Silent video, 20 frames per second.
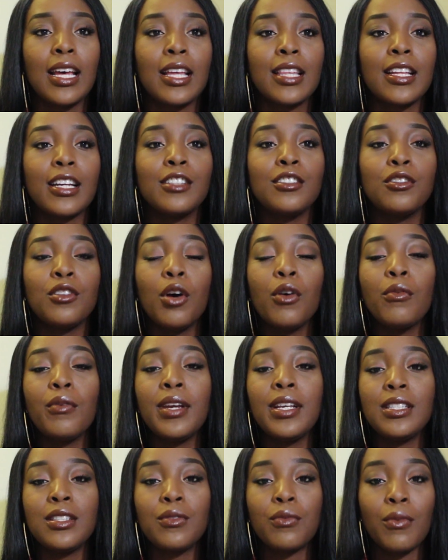there's no
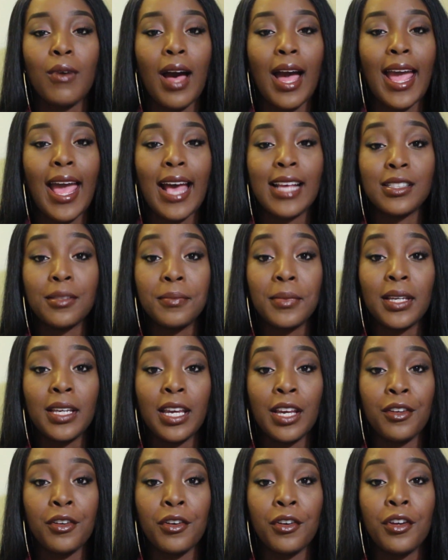reason why as a
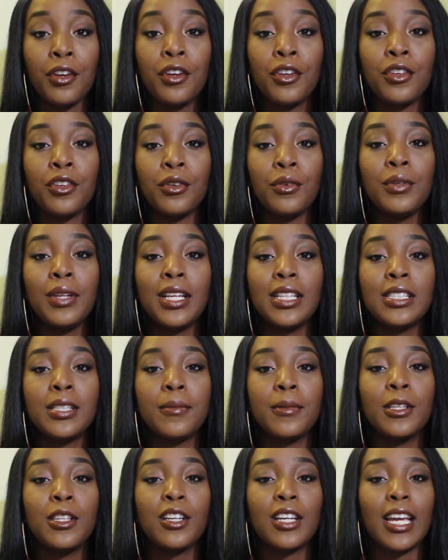beginner you need
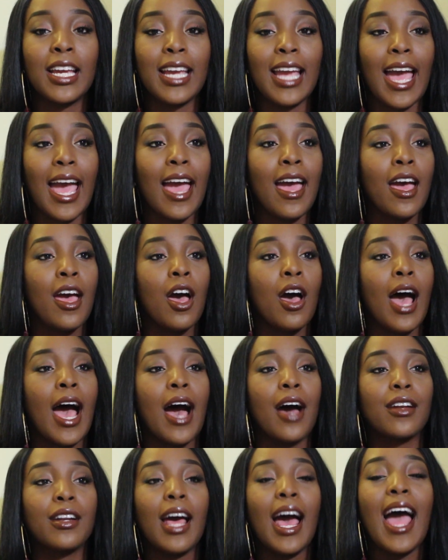to be looking at
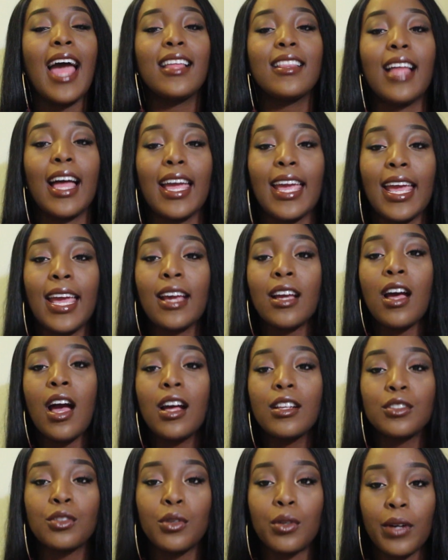how to highlight and
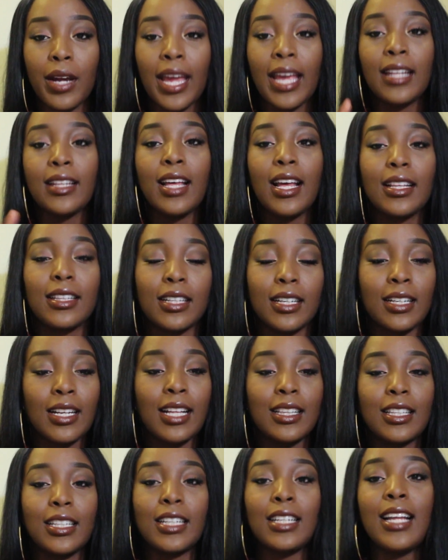contour and da da
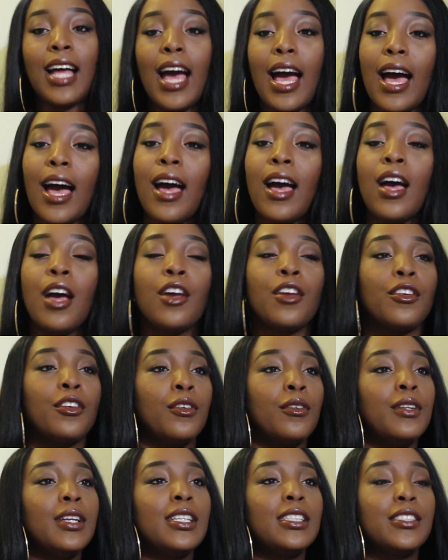da da da da.
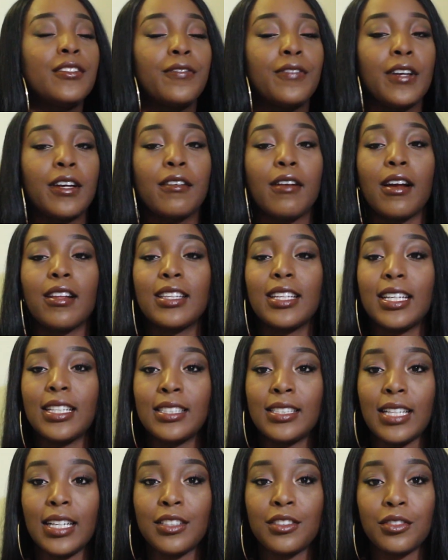You need to figure out the
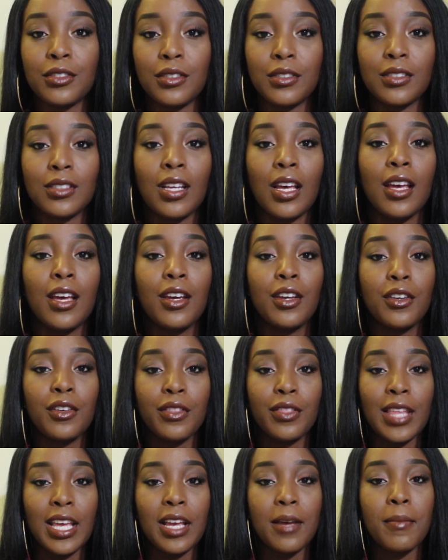essentials.
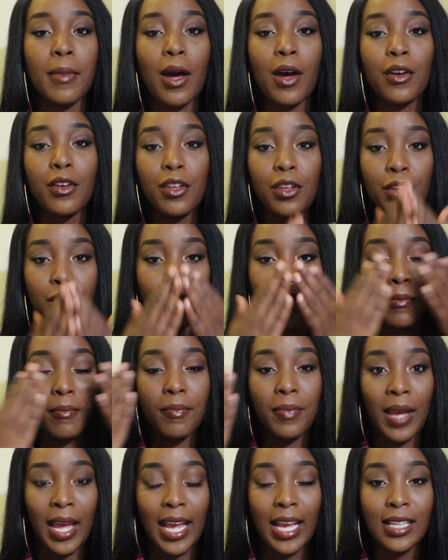Think about your
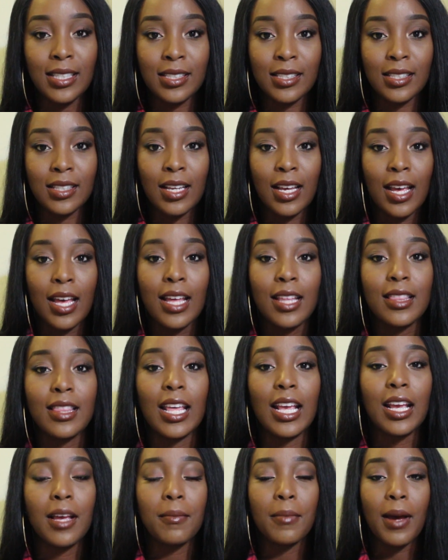base,
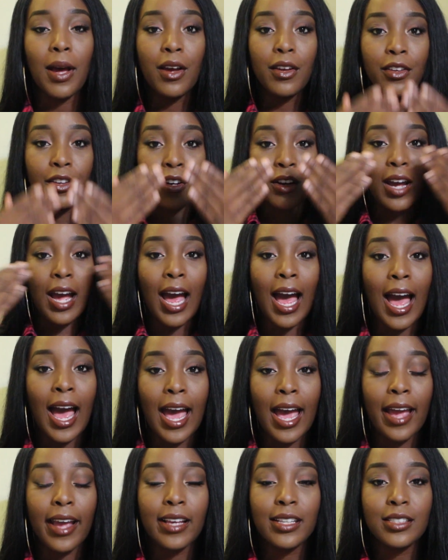think about your
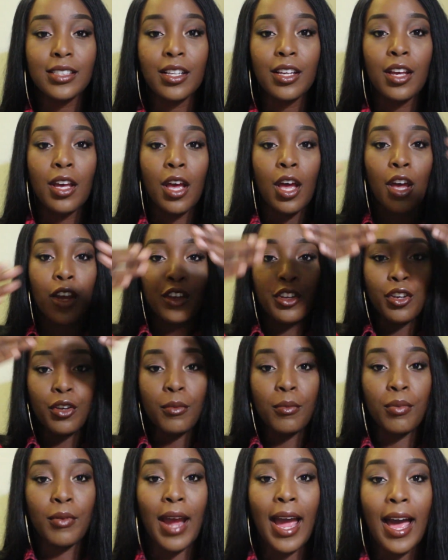eyes,
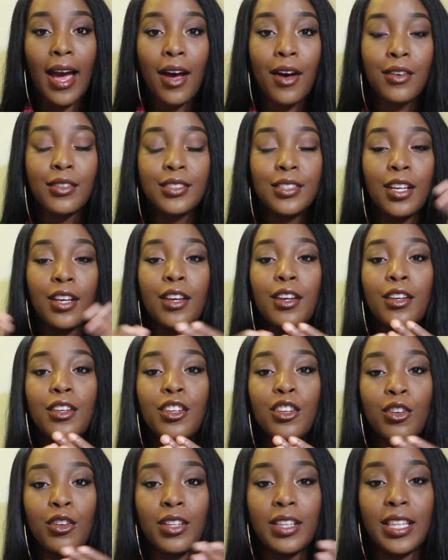your brows,
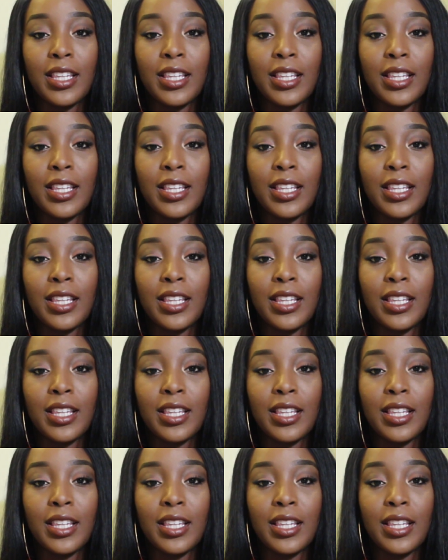your